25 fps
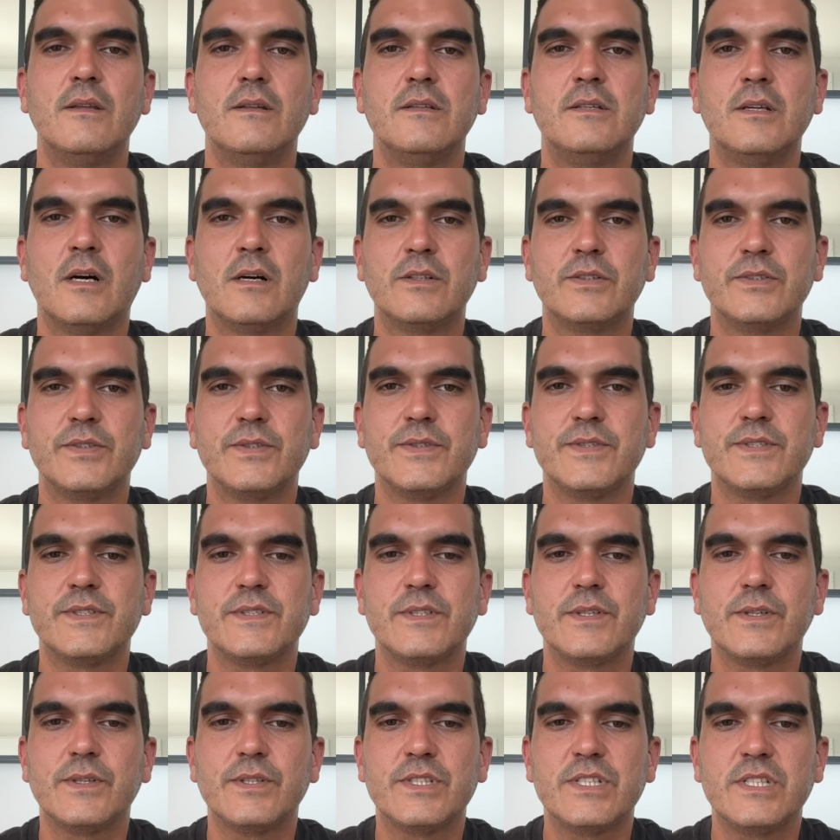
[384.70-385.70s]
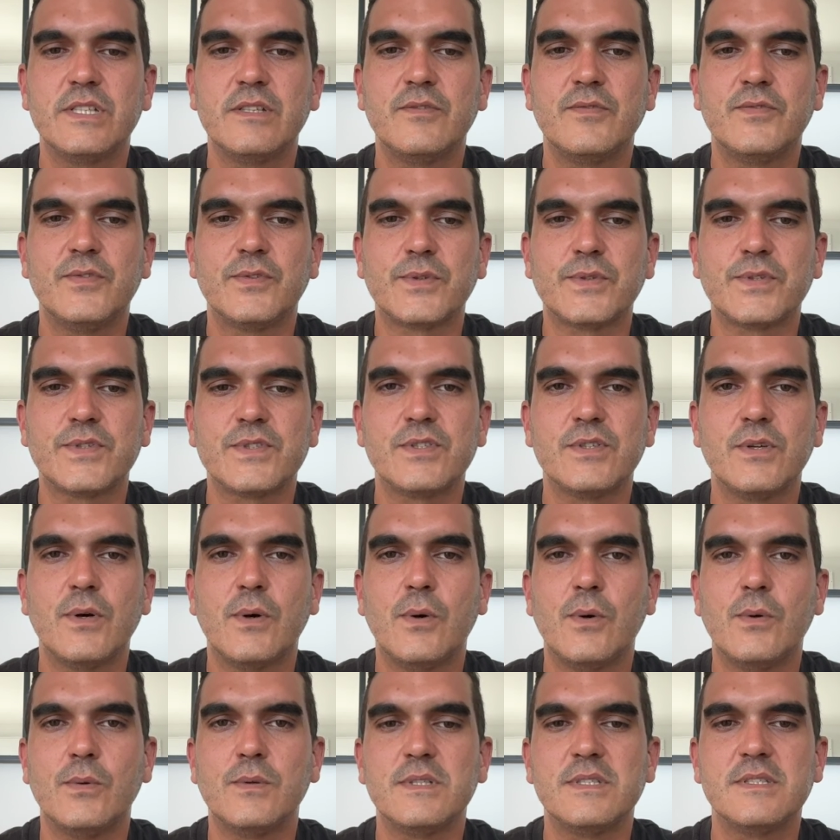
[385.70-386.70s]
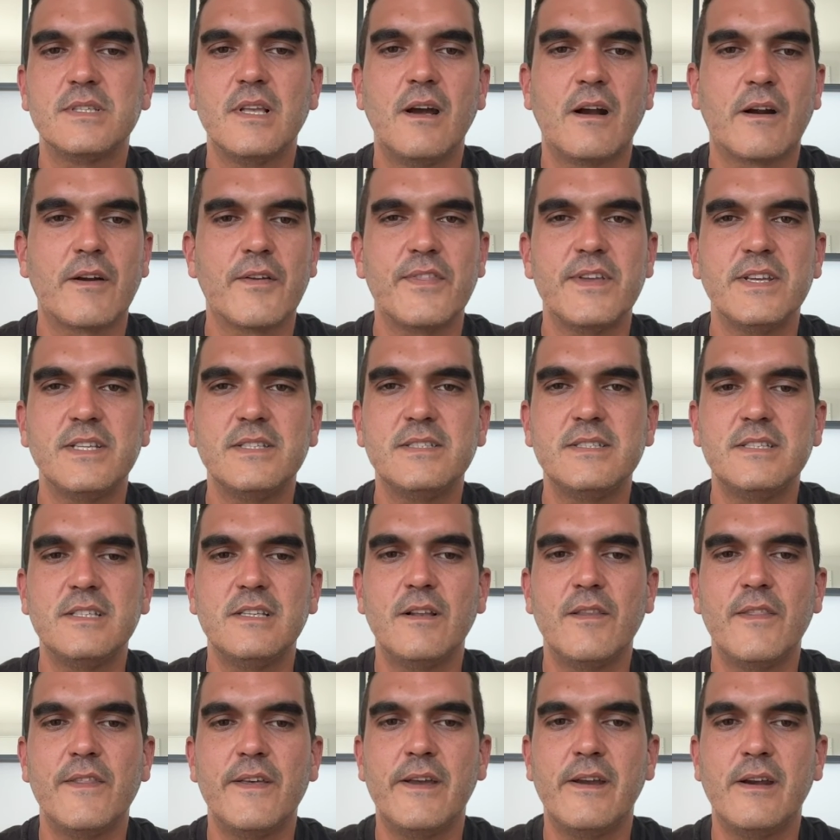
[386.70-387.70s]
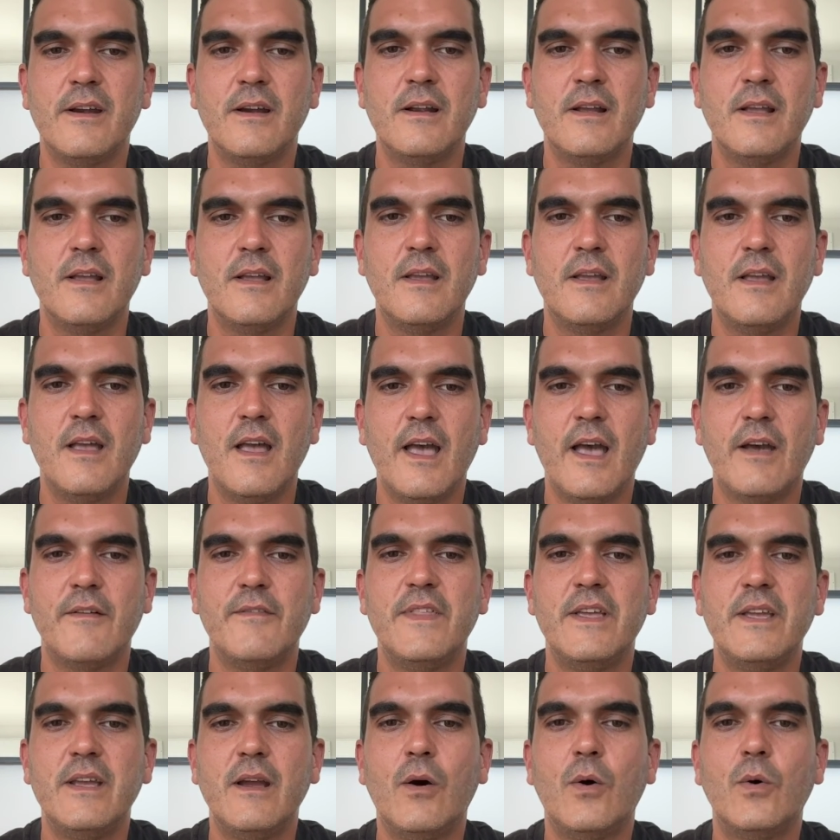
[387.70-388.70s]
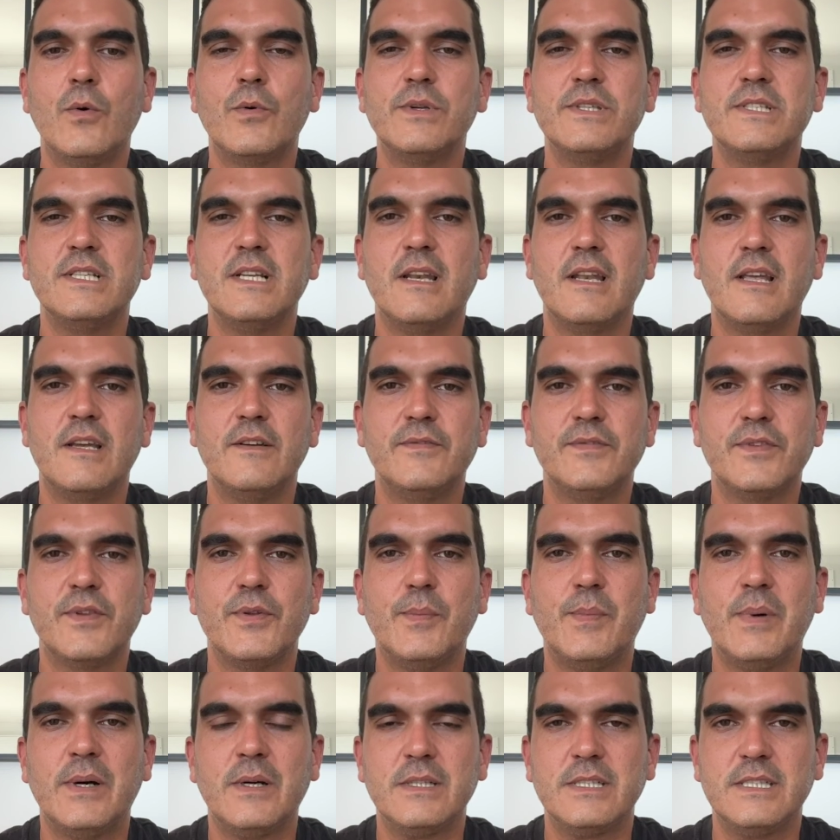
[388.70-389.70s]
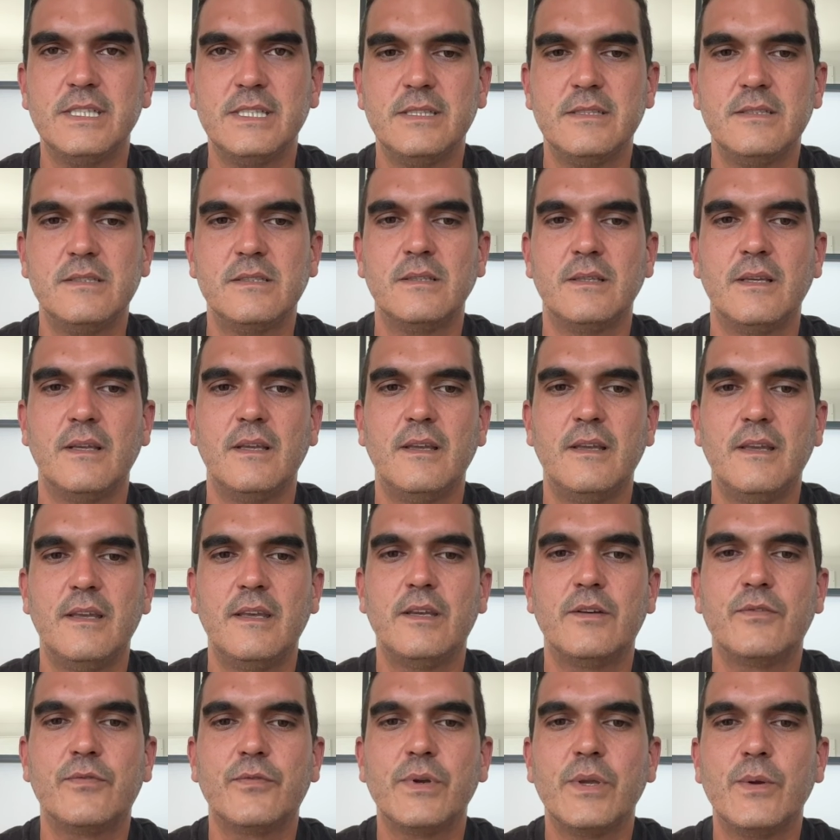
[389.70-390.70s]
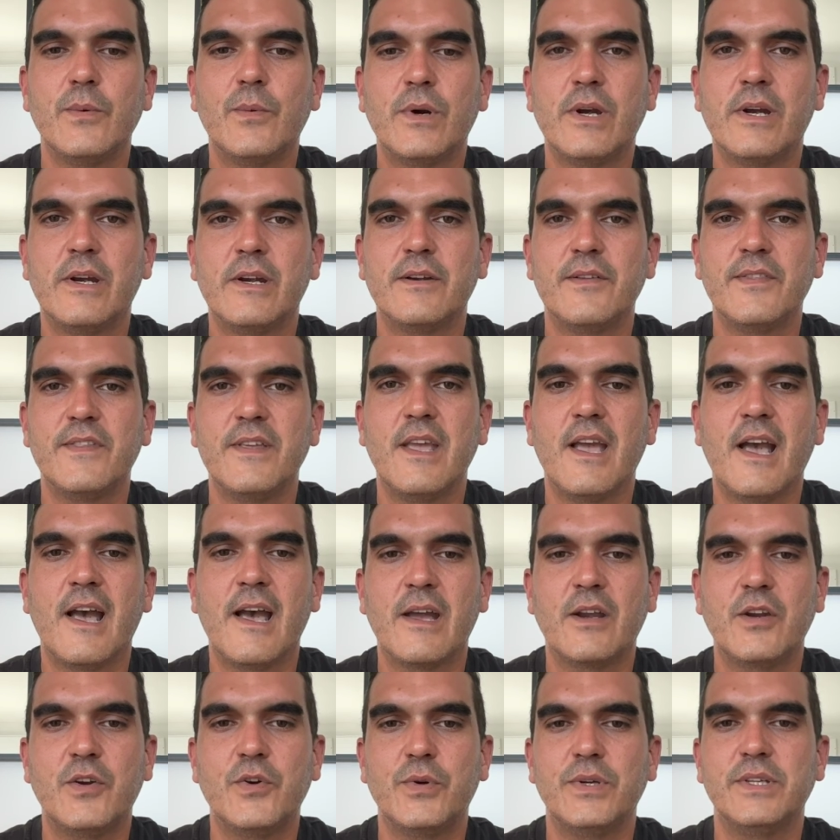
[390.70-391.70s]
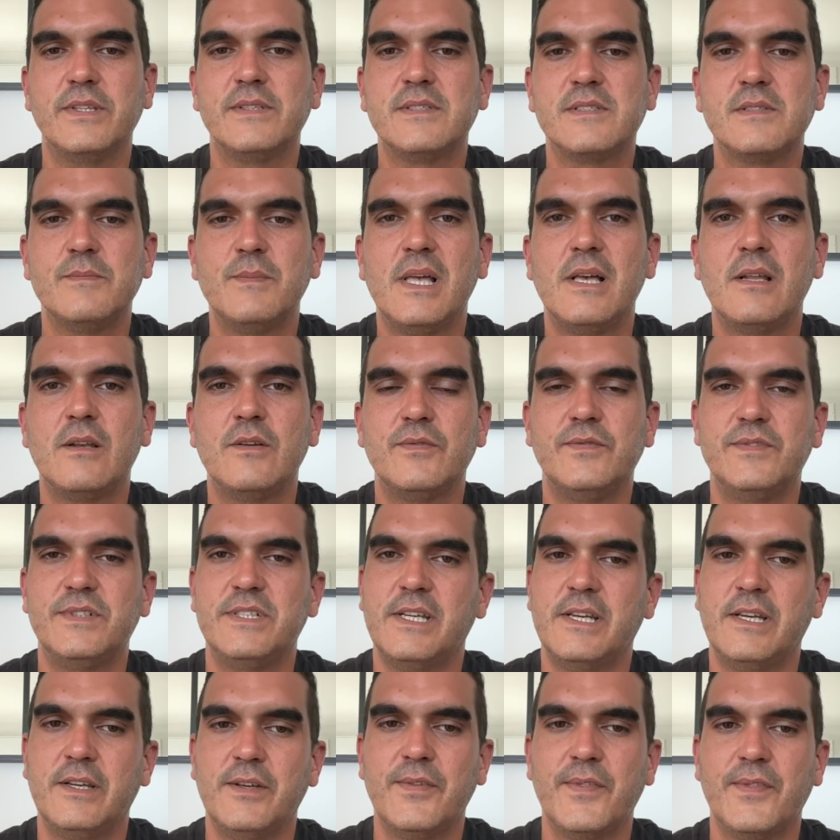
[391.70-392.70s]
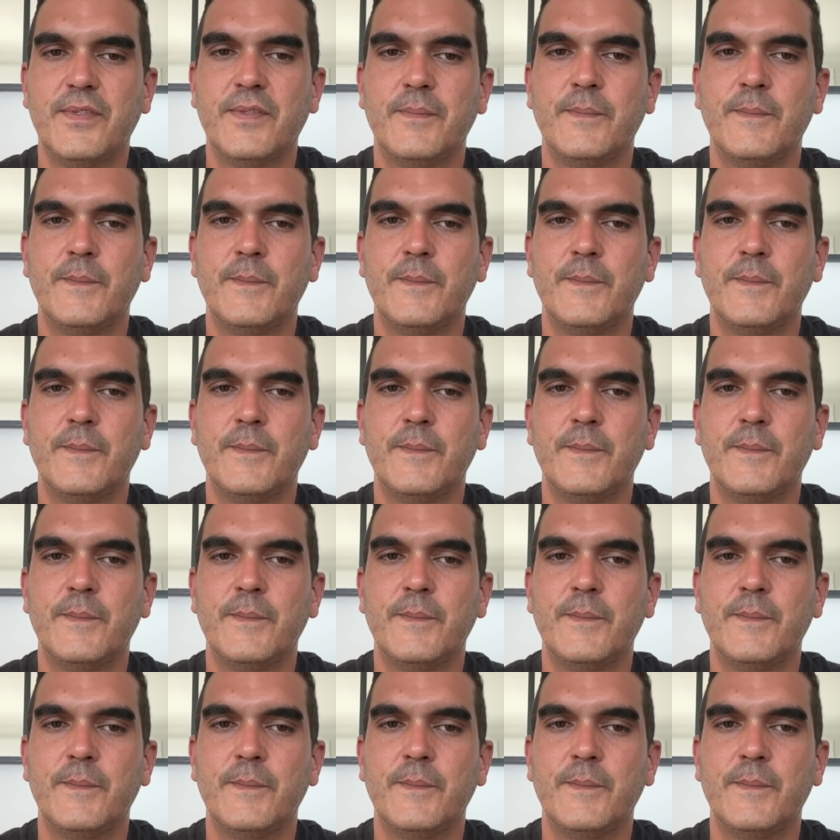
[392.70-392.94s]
Doctors searching for souls. Are they still there? Have they already left the bodies? Everywhere the acrid smell of death.